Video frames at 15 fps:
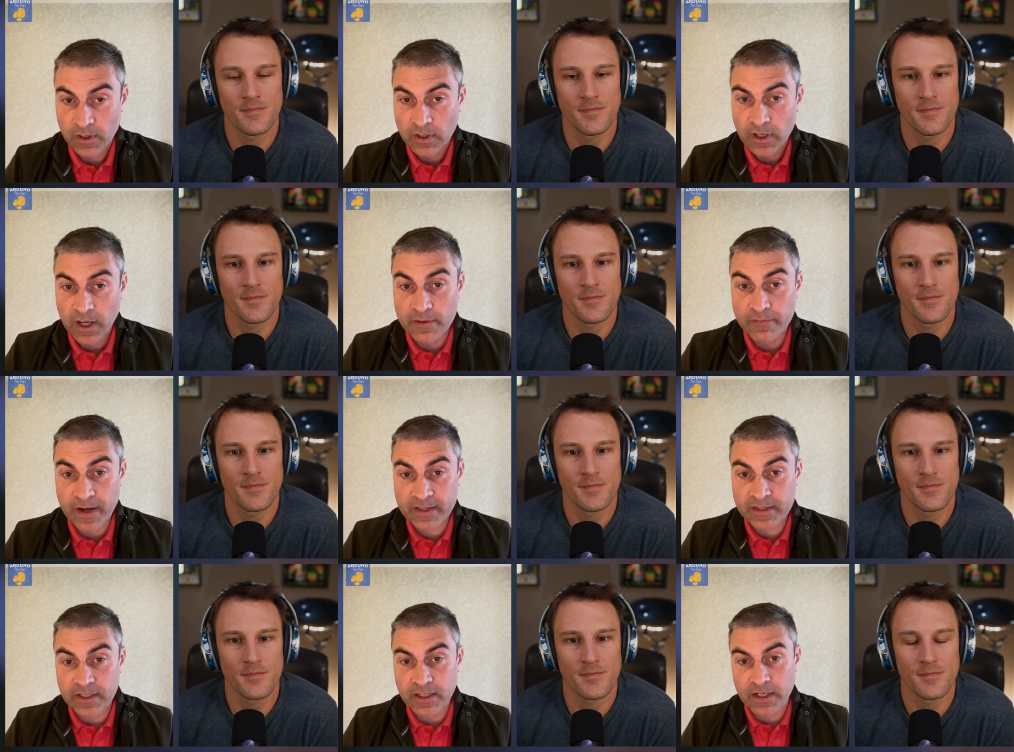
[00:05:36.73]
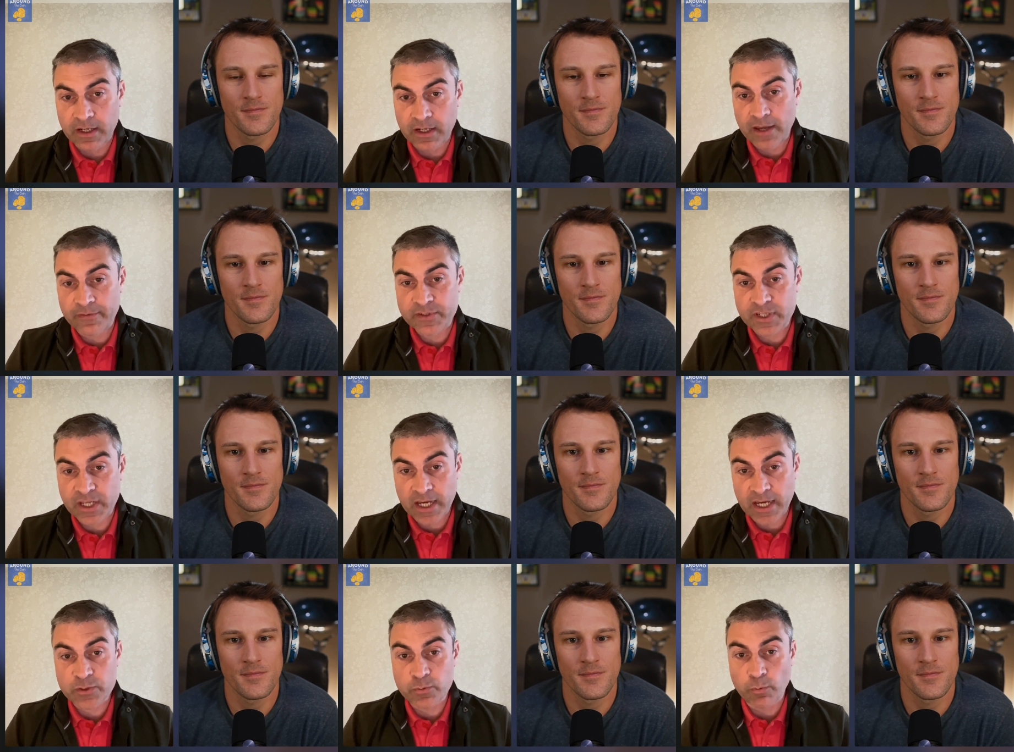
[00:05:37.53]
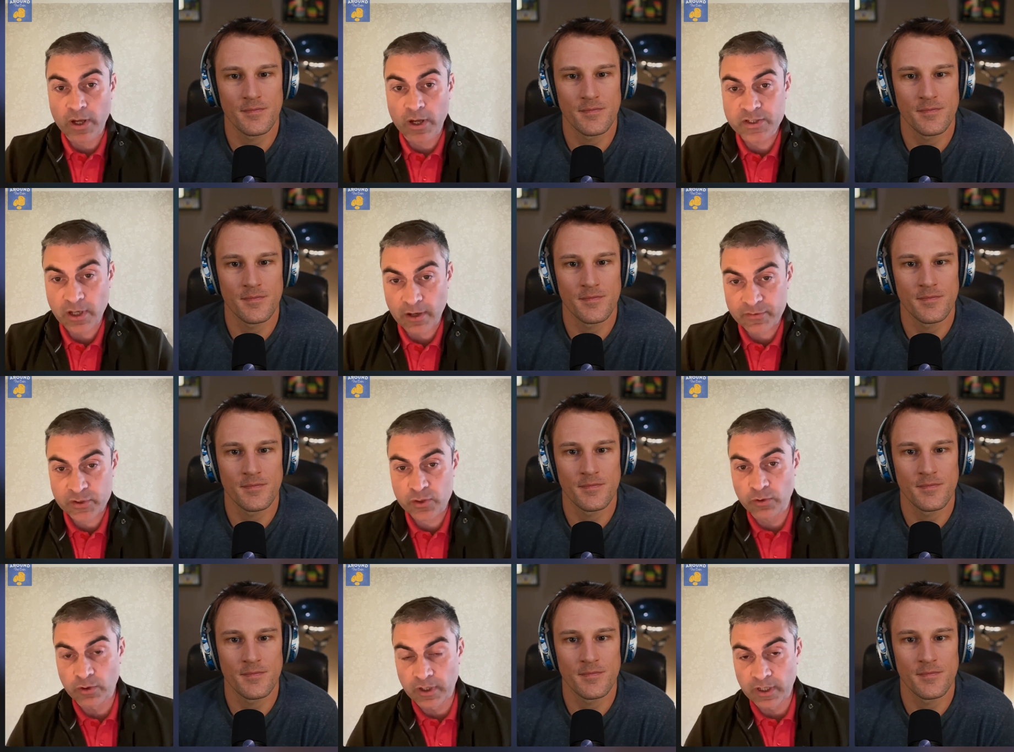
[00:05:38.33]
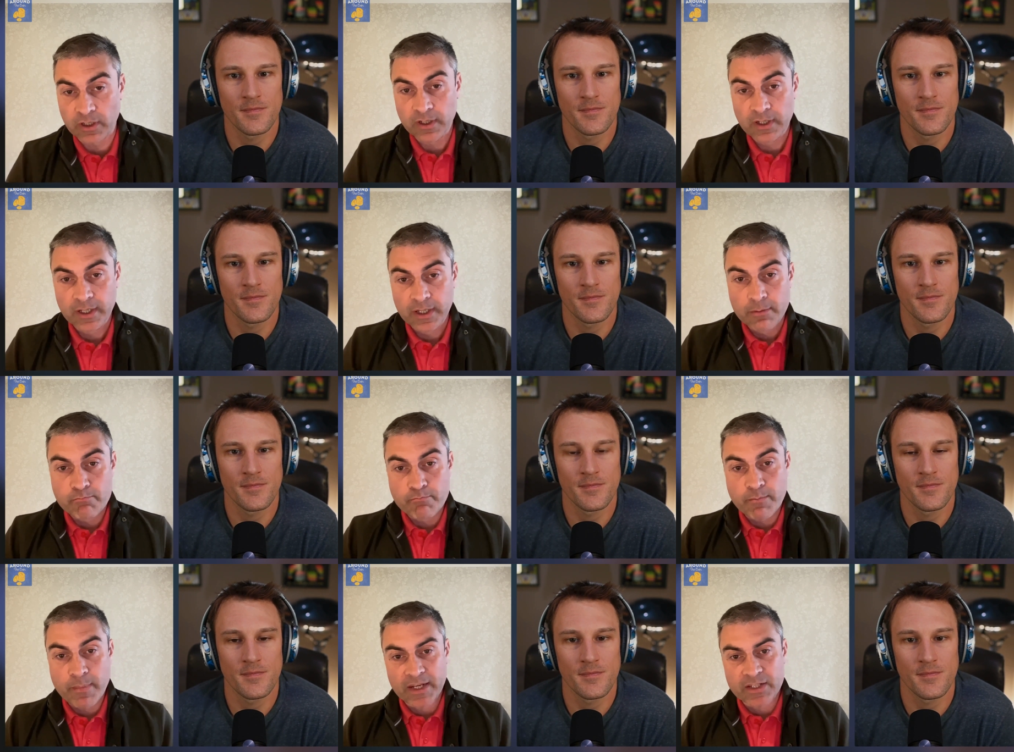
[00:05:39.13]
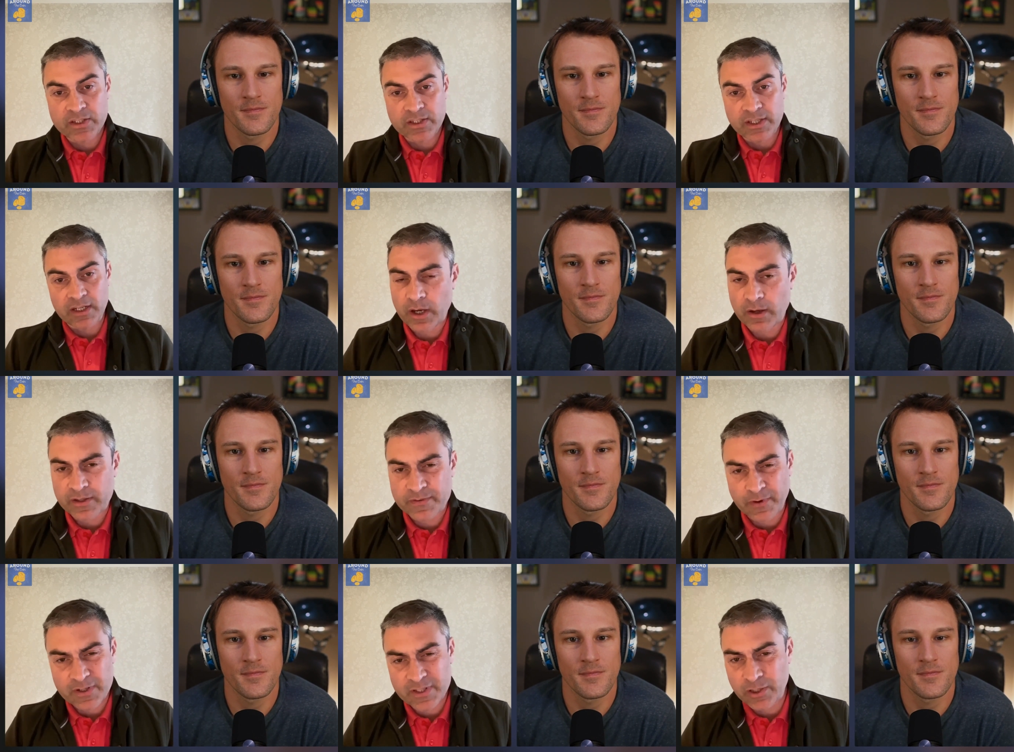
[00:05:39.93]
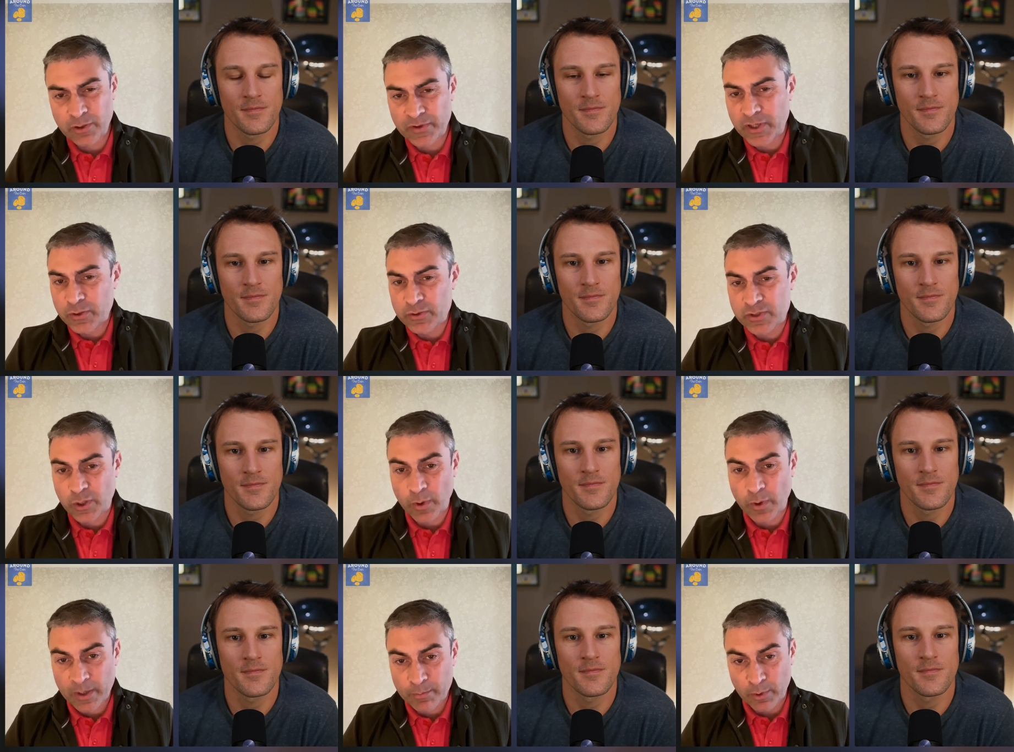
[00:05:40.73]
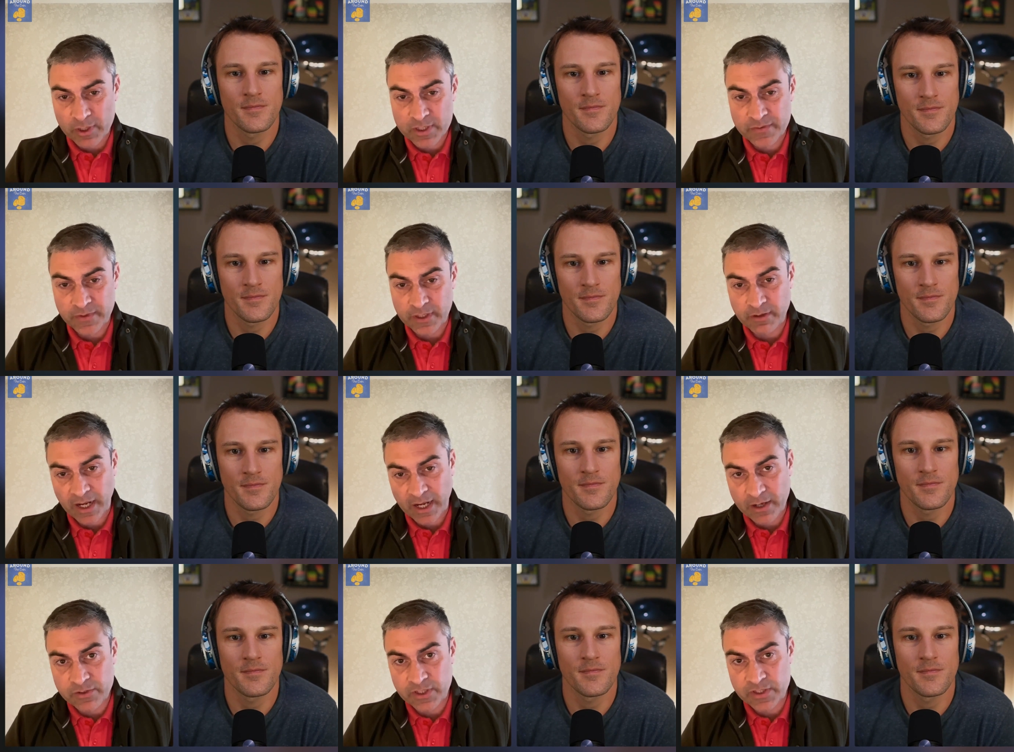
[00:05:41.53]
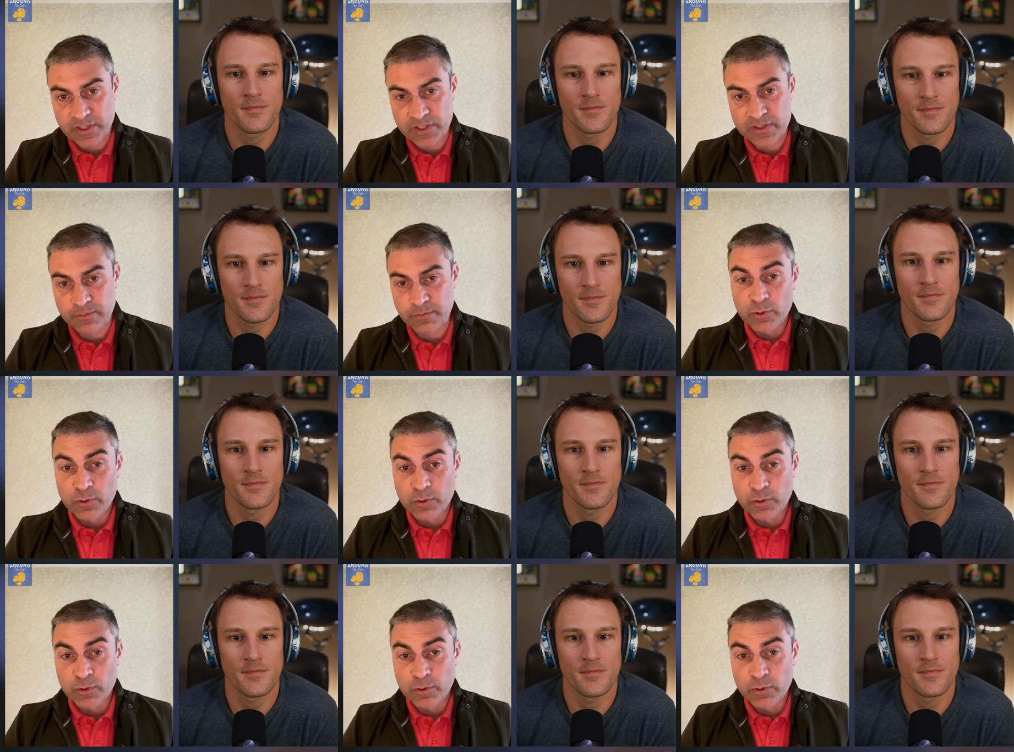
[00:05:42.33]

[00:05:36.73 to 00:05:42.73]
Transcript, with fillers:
Speaker 1: And the fact that FTX was offshore meant that, as far as I know, they used QuickBooks for their accounting system.